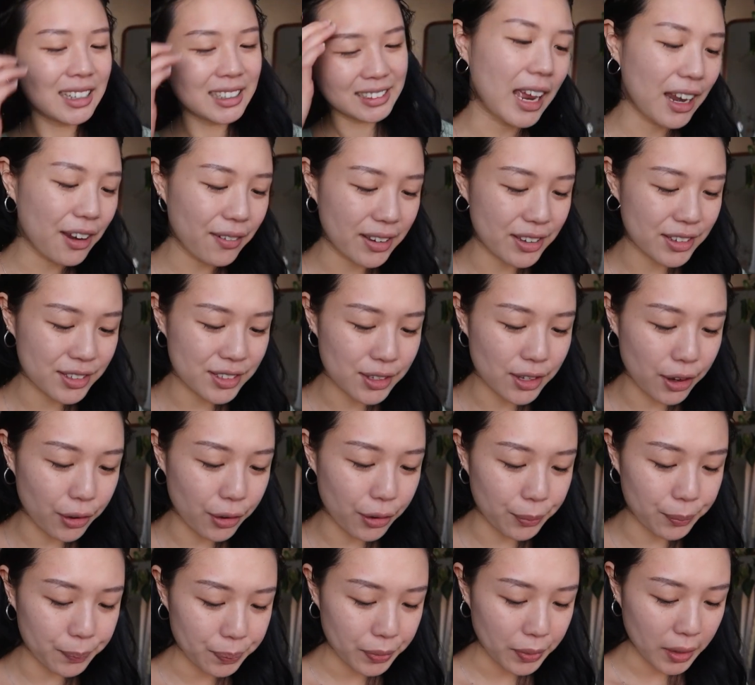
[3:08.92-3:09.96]
anyway,
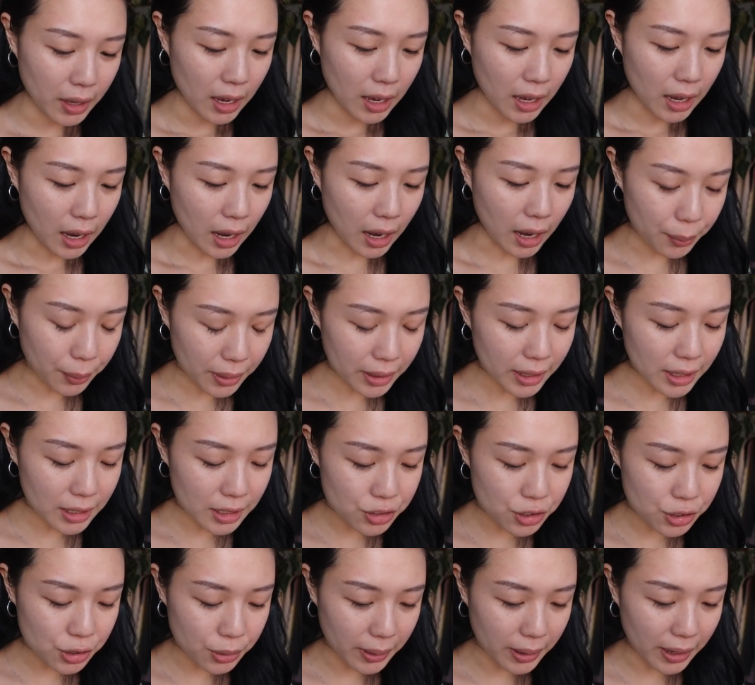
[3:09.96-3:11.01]
so I went
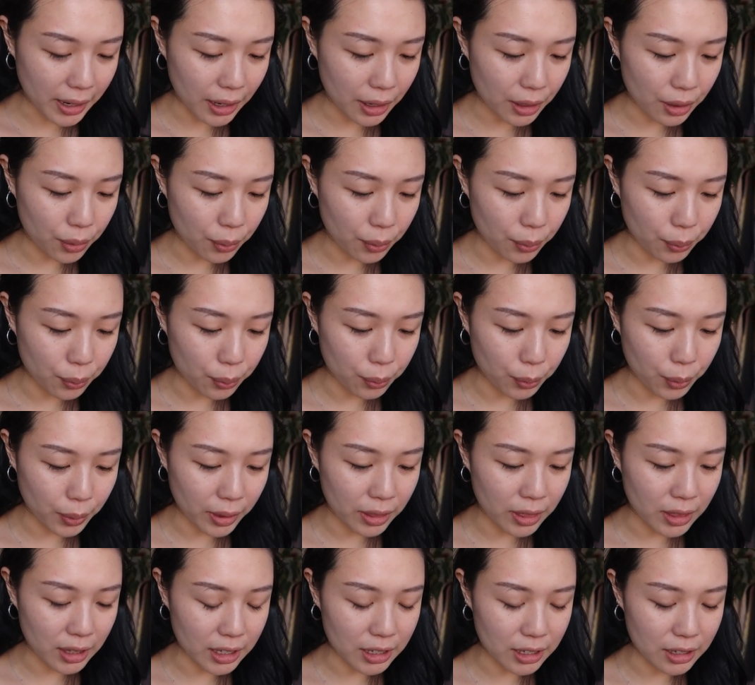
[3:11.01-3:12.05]
into it
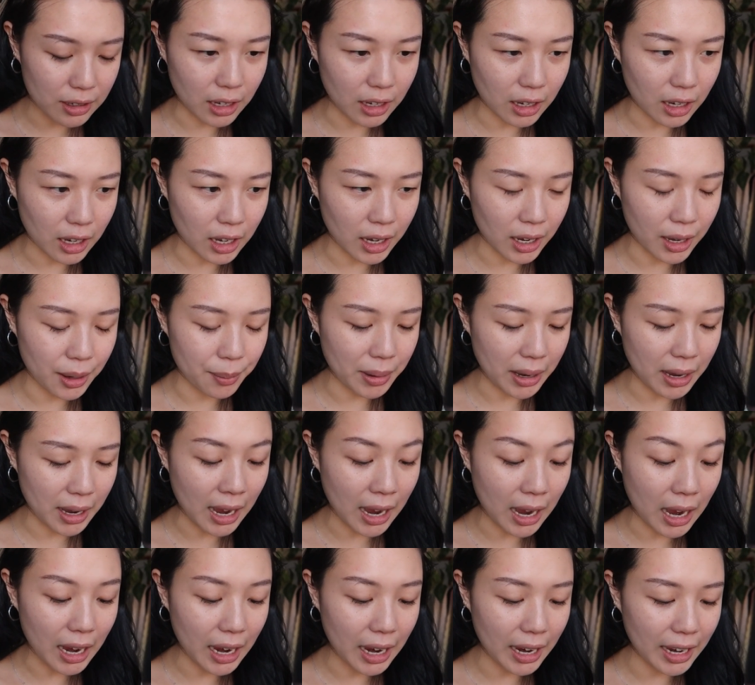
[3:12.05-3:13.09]
with um, a
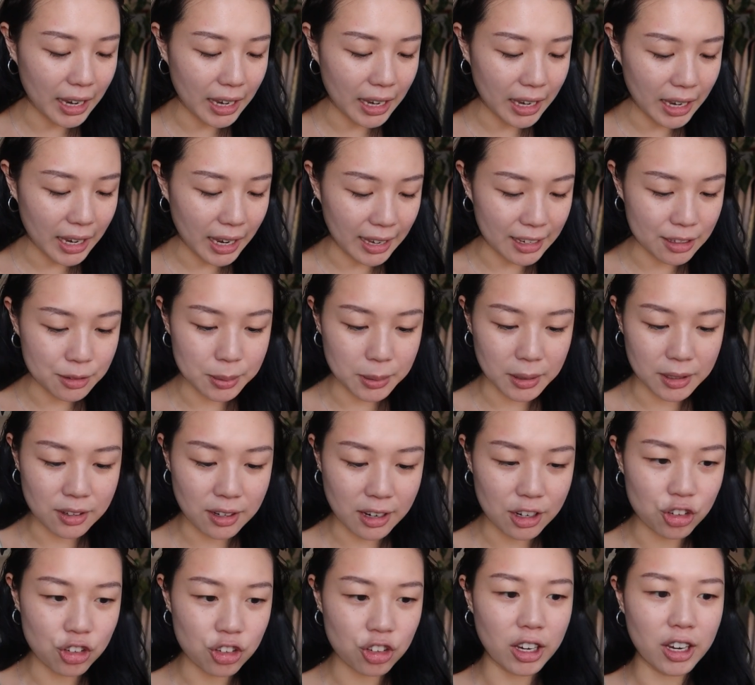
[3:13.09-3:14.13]
high
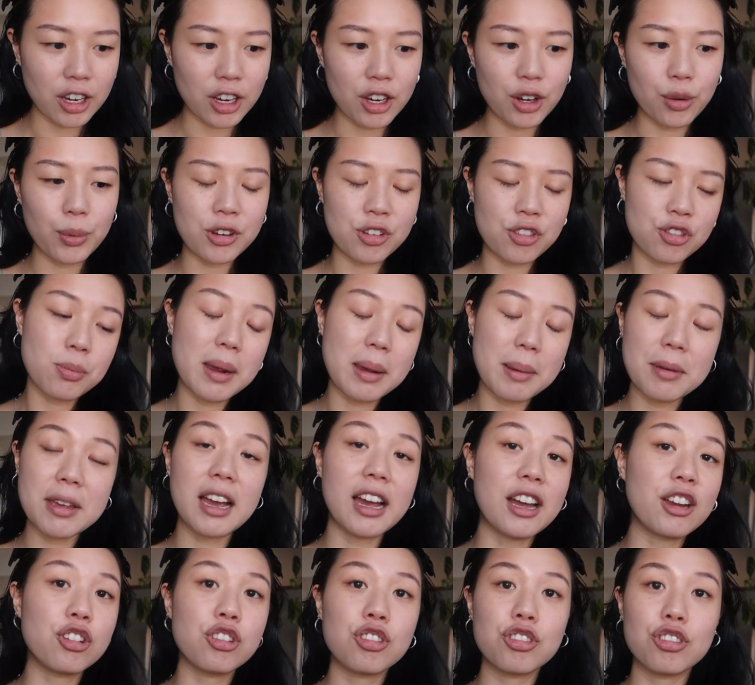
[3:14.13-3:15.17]
expectation, which maybe
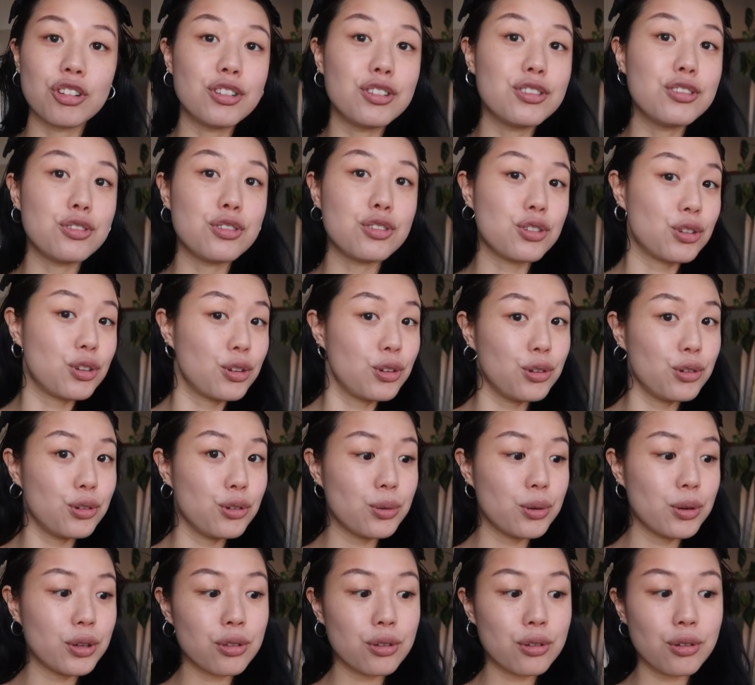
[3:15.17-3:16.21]
I shouldn't do
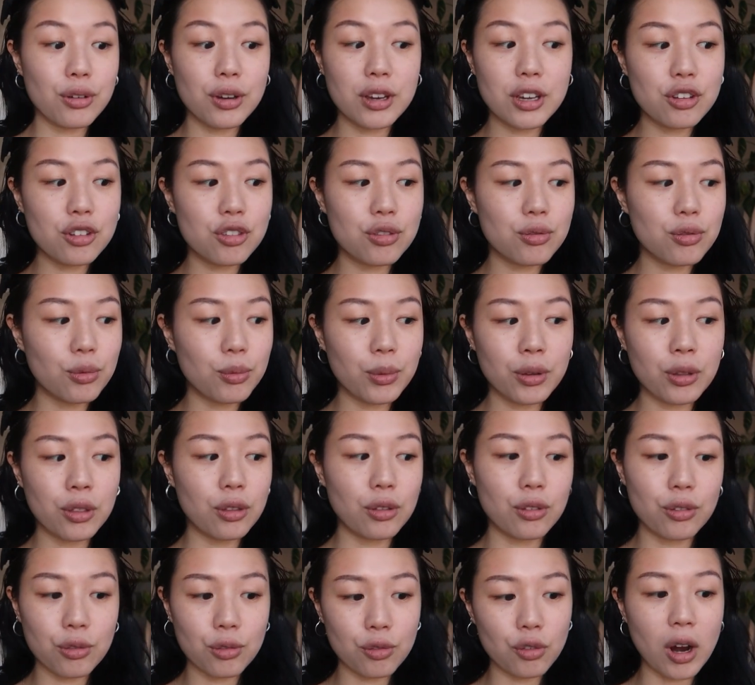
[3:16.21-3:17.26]
with Korean,
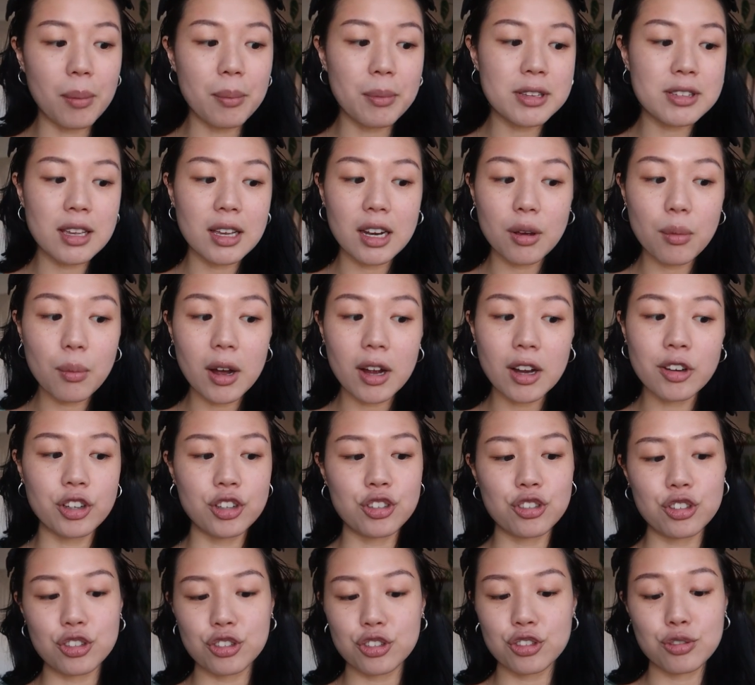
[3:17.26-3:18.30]
with dramas that I watch. I
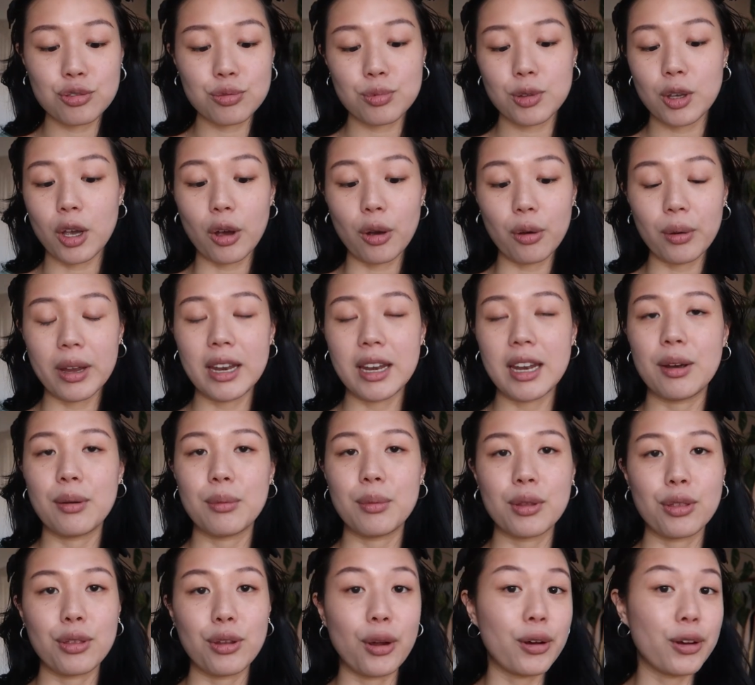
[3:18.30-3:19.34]
should just go in it
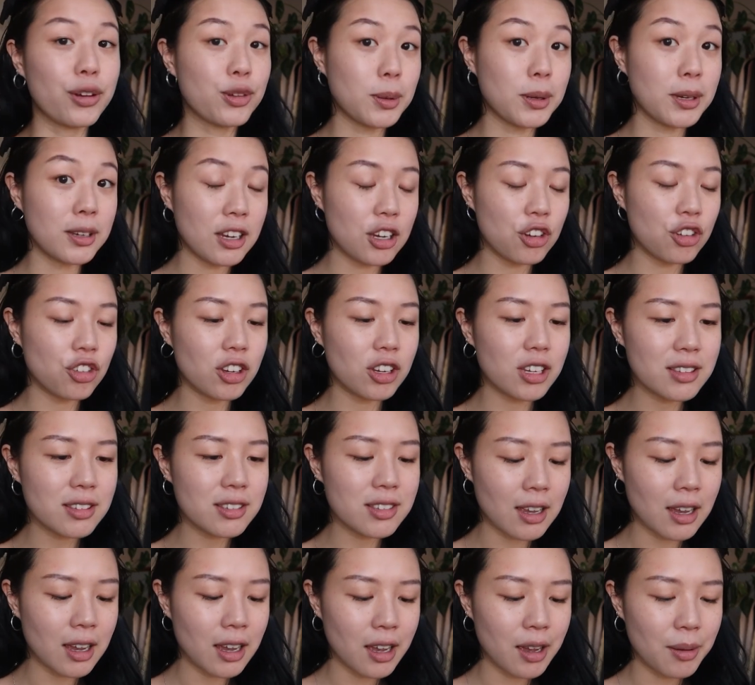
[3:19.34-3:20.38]
with no
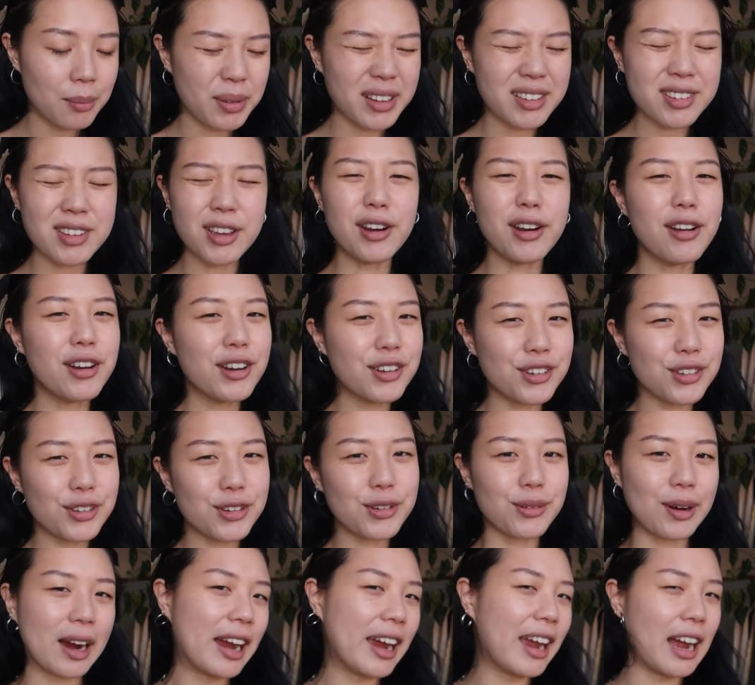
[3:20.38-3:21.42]
expectations. But that's kind of hard to
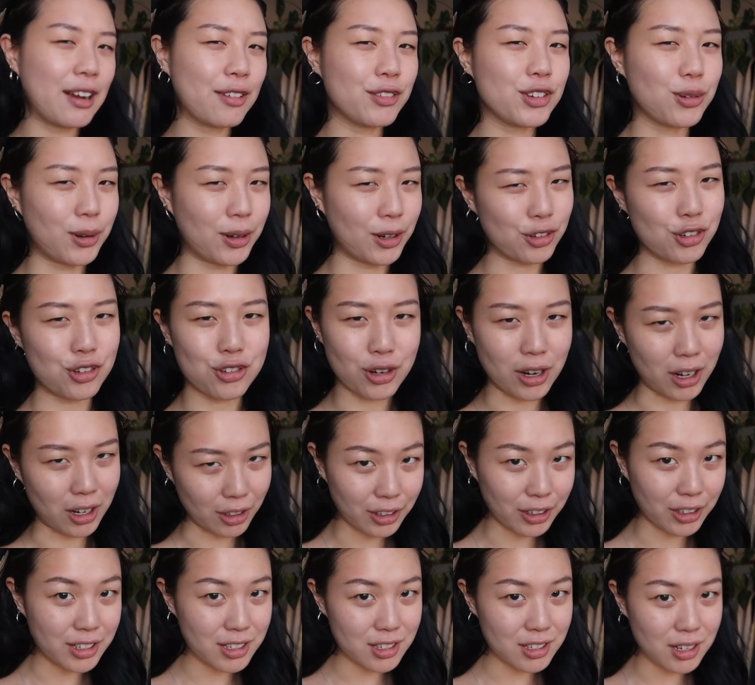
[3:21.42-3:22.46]
do, right? After you watch a
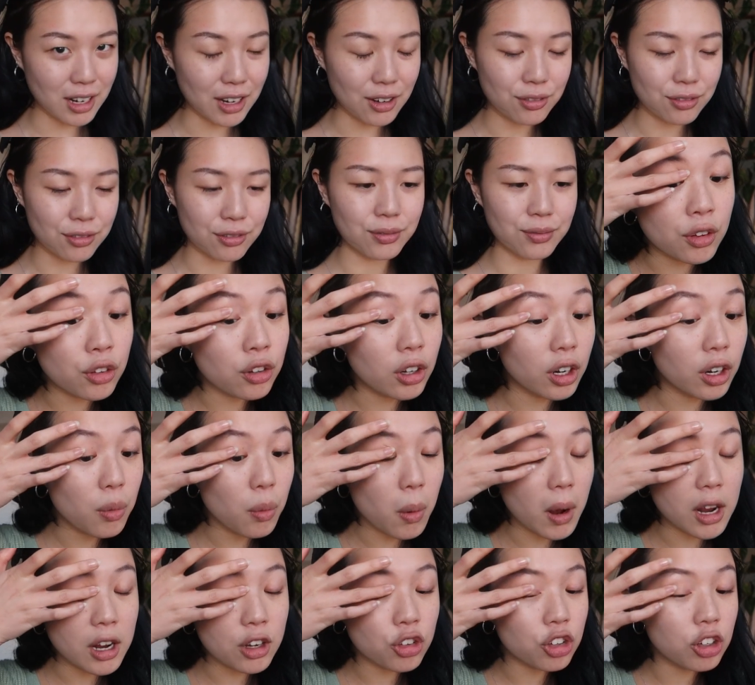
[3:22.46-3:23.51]
trailer and stuff. I started
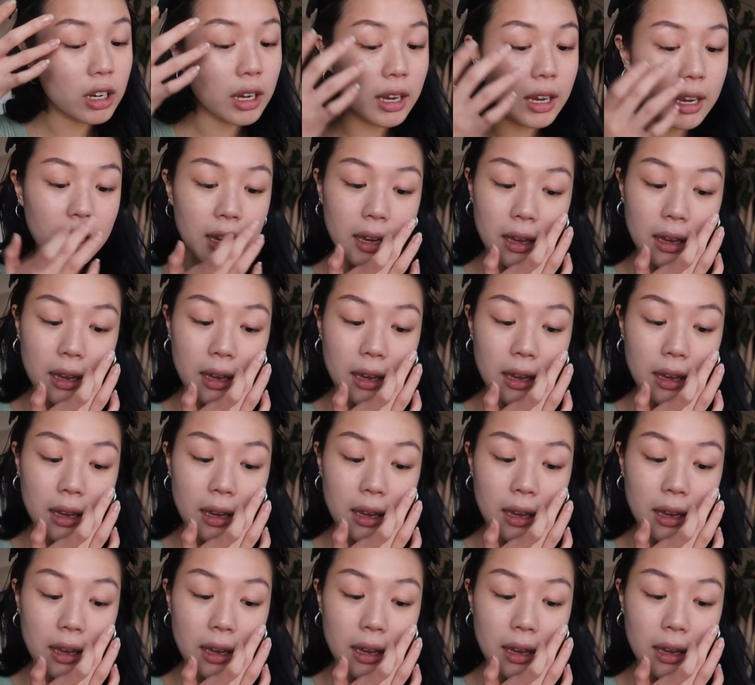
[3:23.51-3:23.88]
watching it